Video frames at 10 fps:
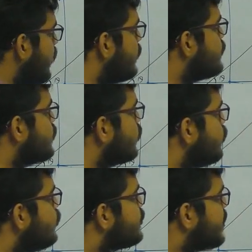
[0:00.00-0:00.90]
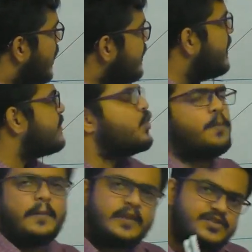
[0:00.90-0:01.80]
so to study the slope
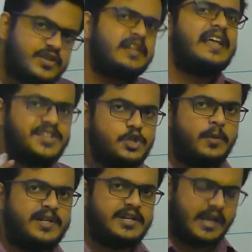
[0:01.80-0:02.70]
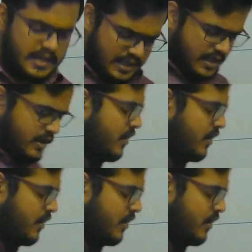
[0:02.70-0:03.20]
of the straight line geometrically,